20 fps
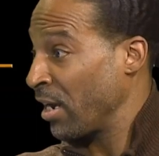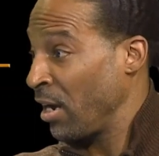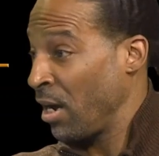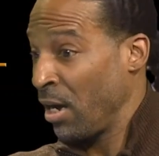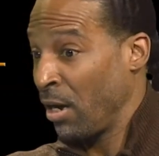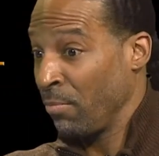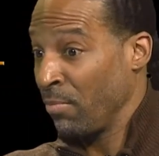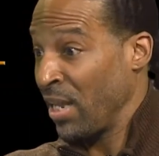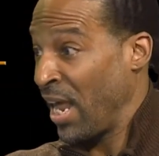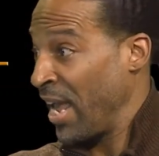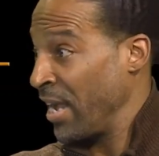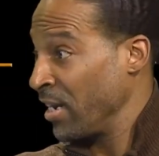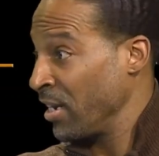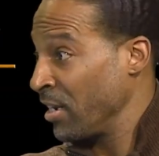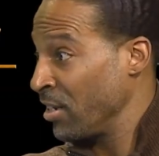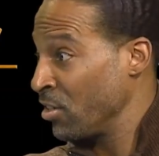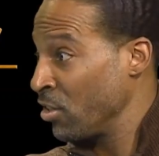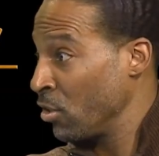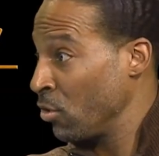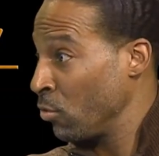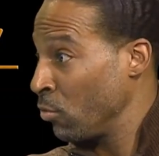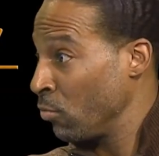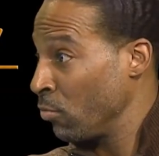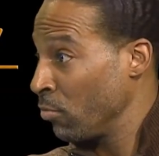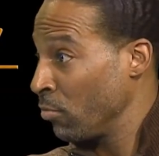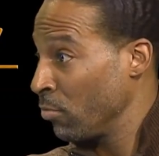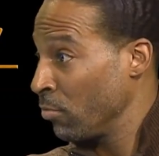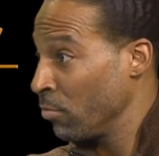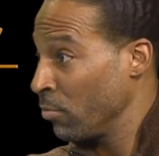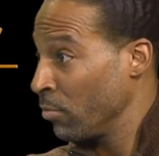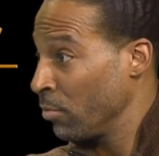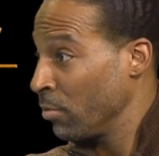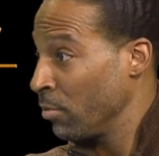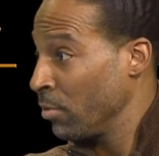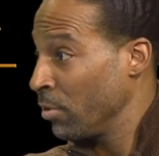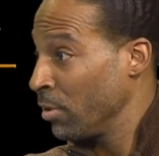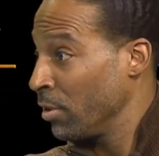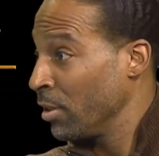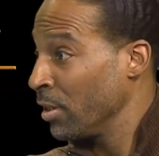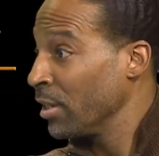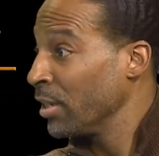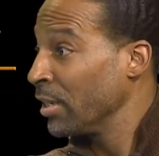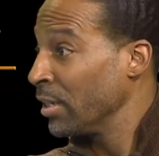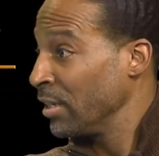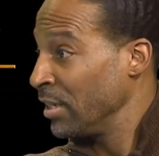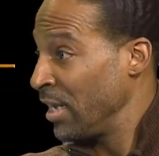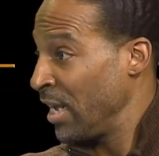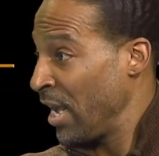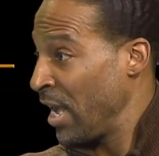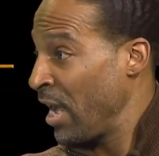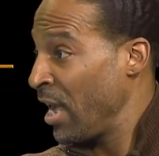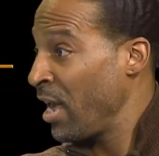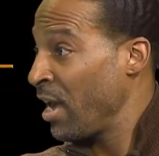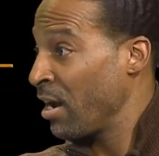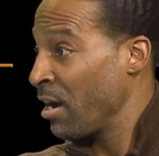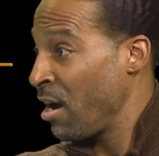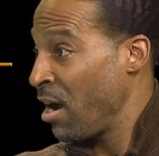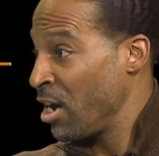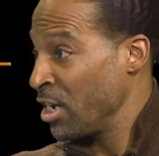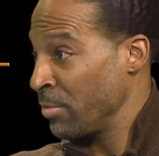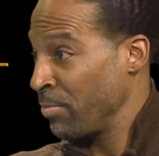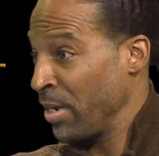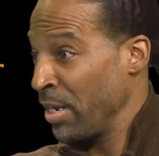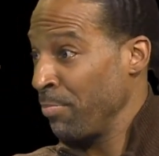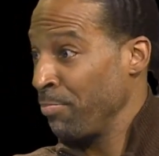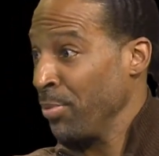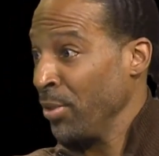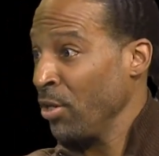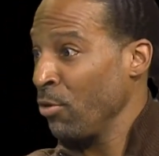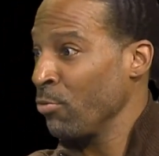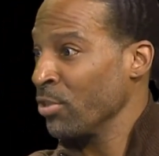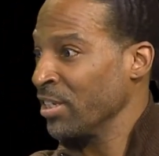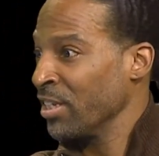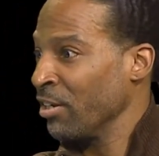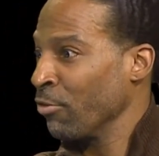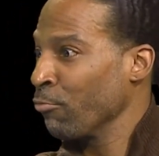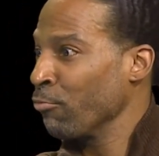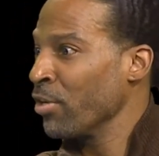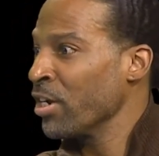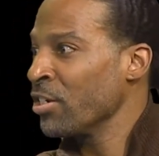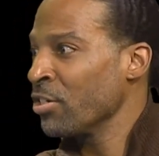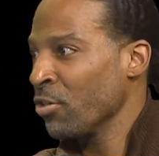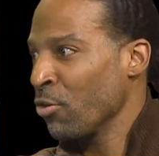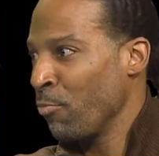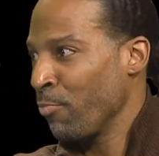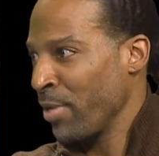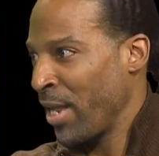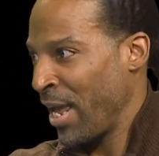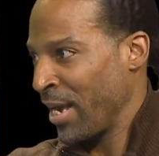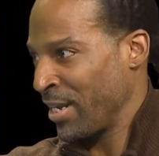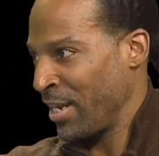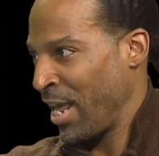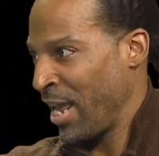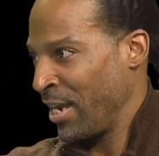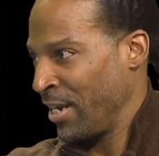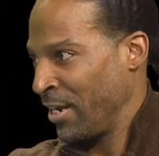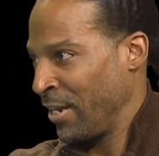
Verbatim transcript: Lightning too. Yeah, Cosplay Bill was the original Black Lightning.